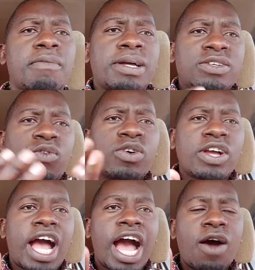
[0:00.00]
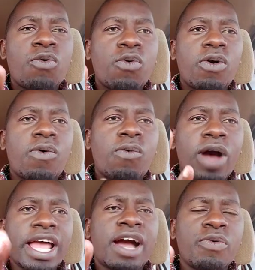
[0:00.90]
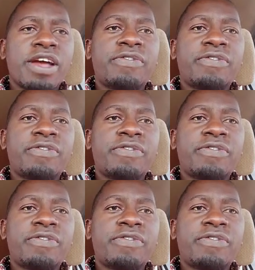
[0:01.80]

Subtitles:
But why are we